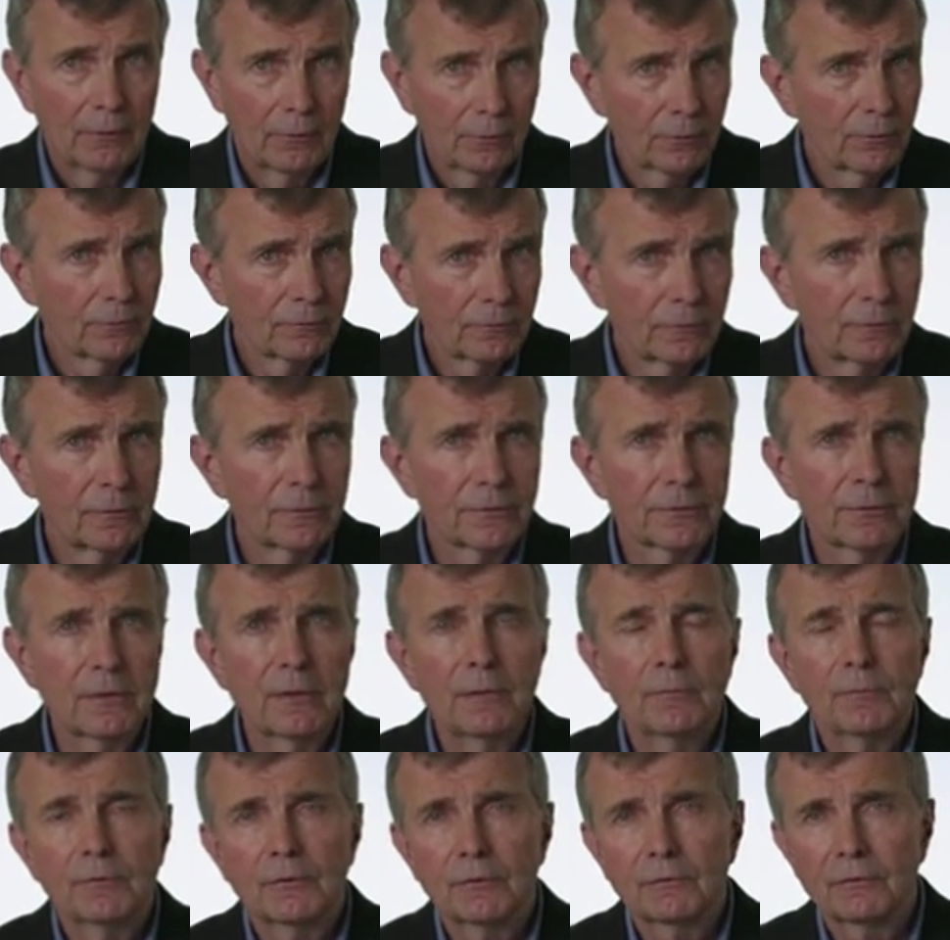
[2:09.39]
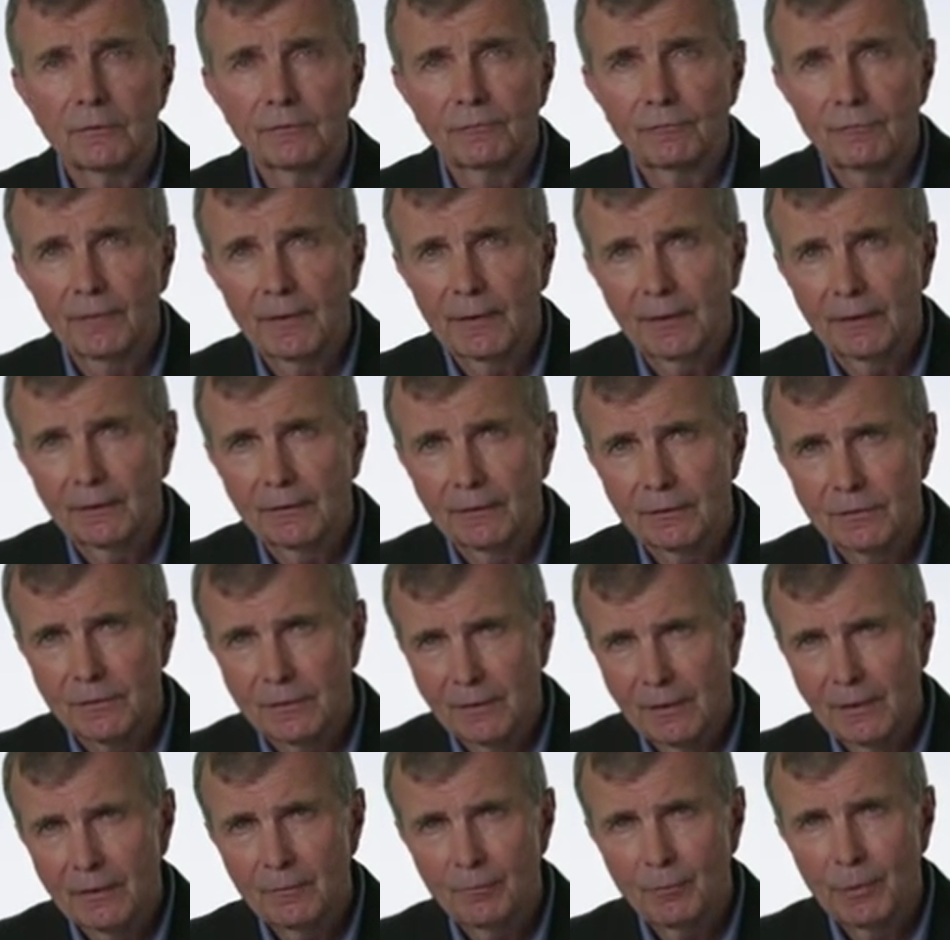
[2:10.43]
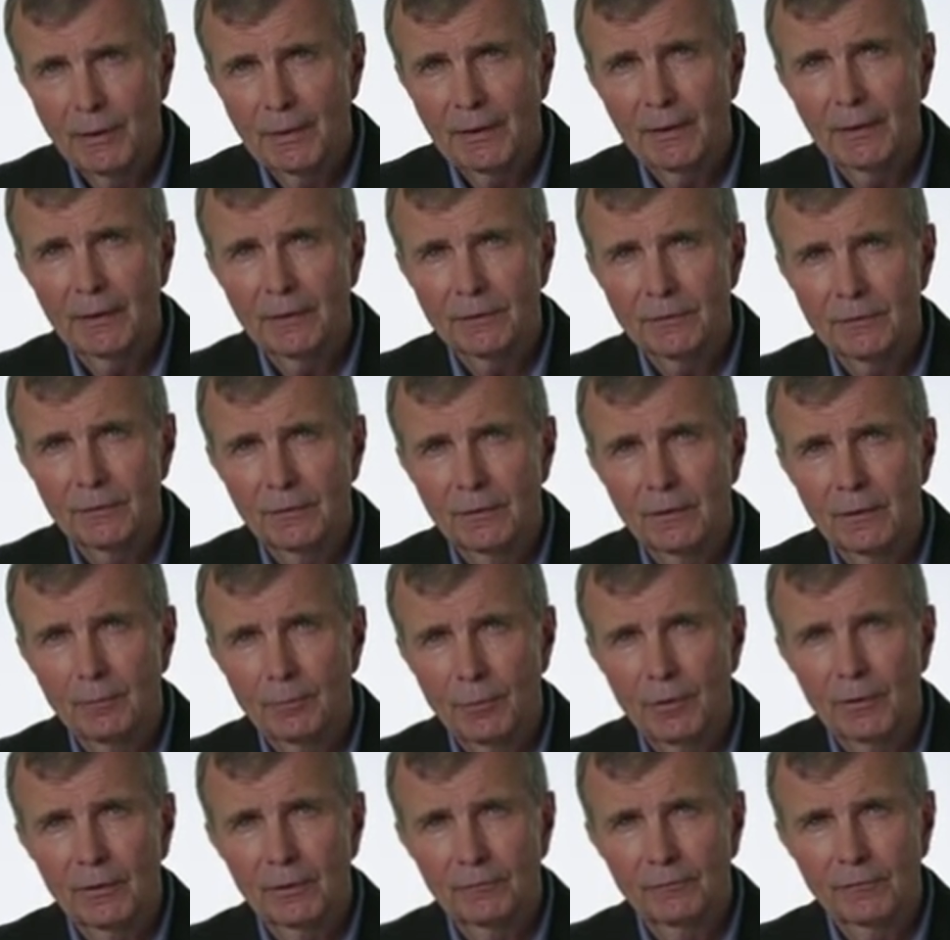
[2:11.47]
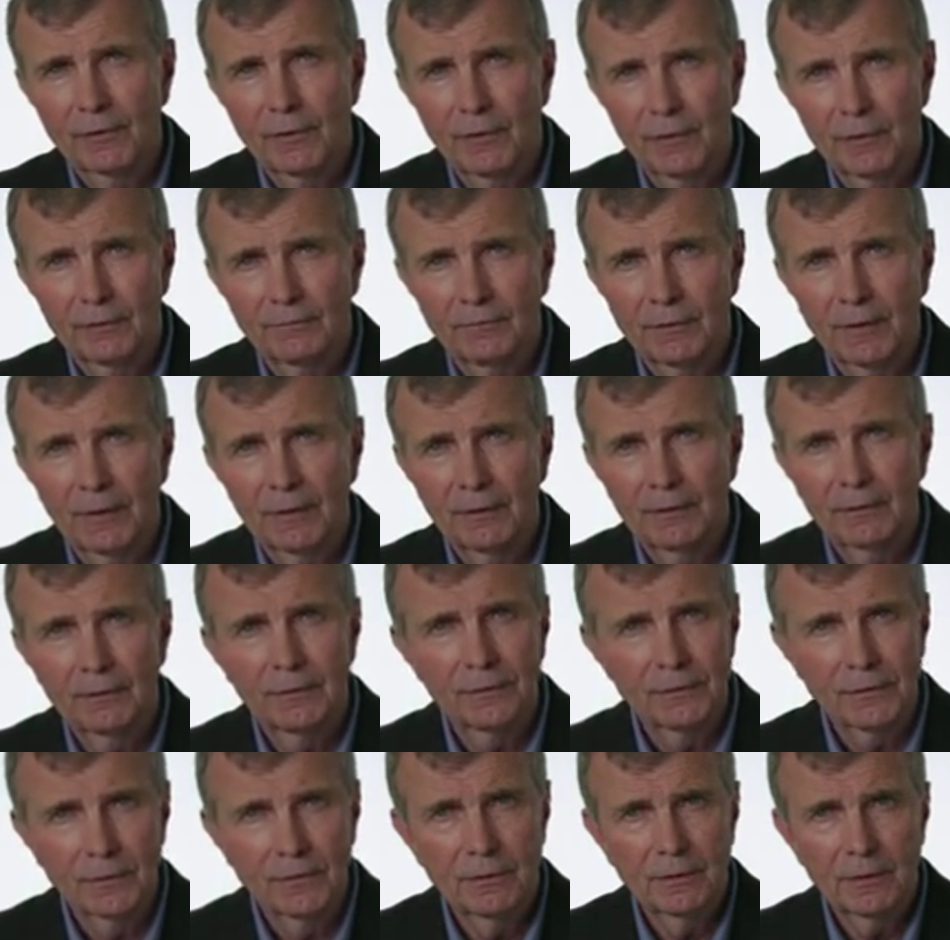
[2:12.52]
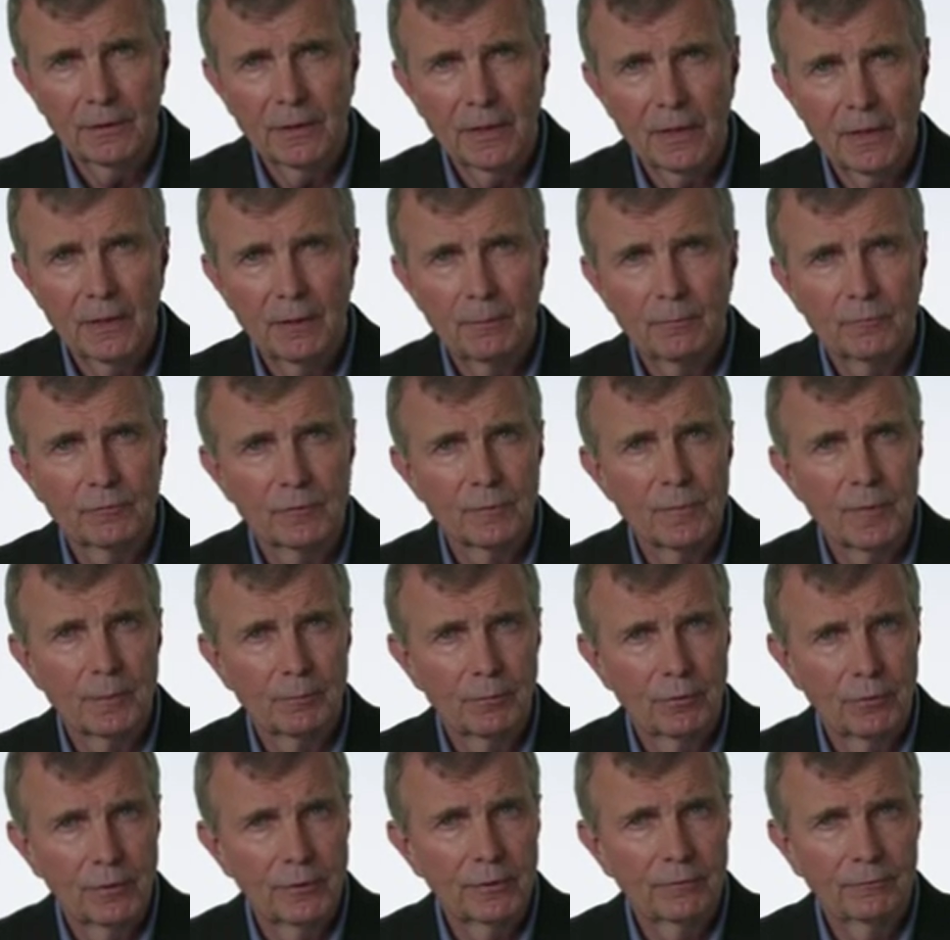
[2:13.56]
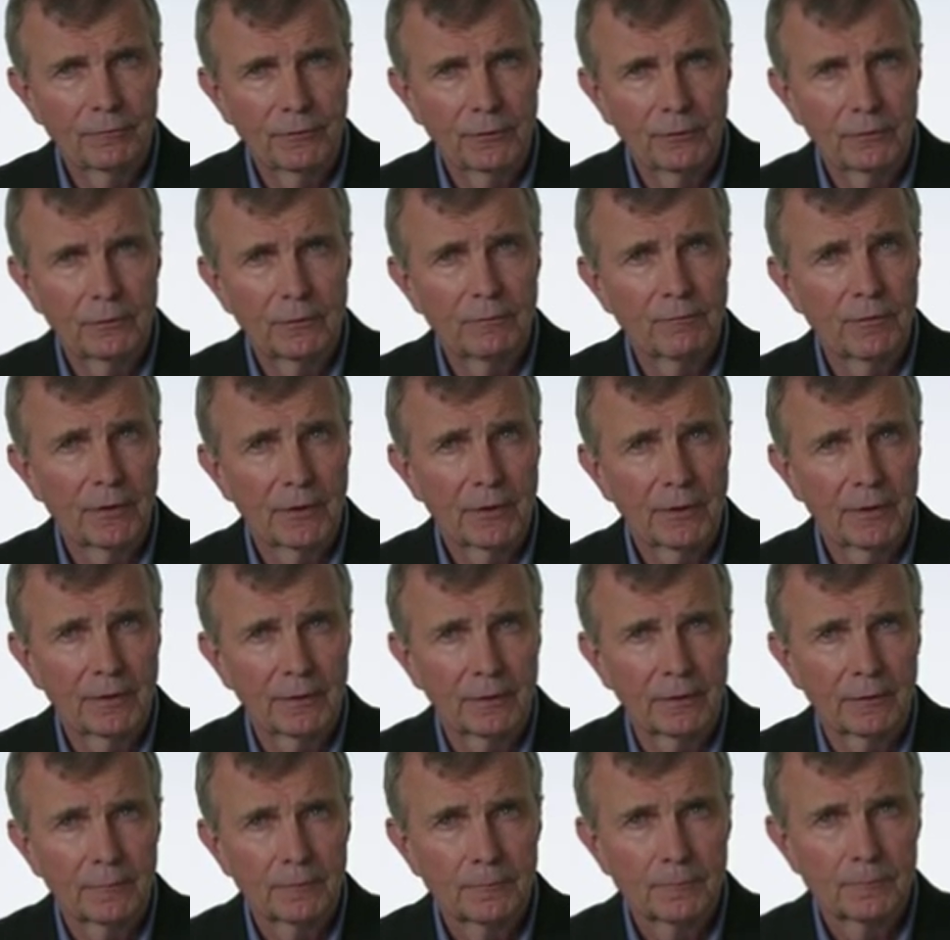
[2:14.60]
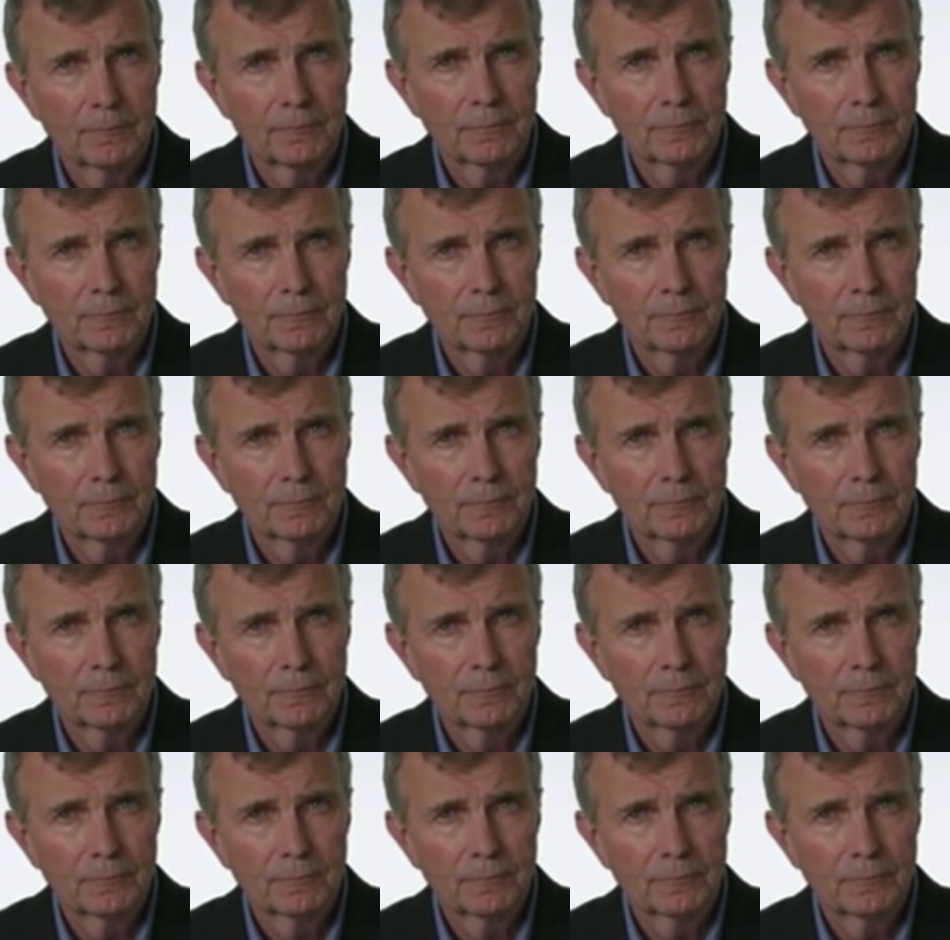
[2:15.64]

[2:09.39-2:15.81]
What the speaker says: though the rule seems to reflect a slight bias on the part of Cartwright to see the game from the point of view of the hitter.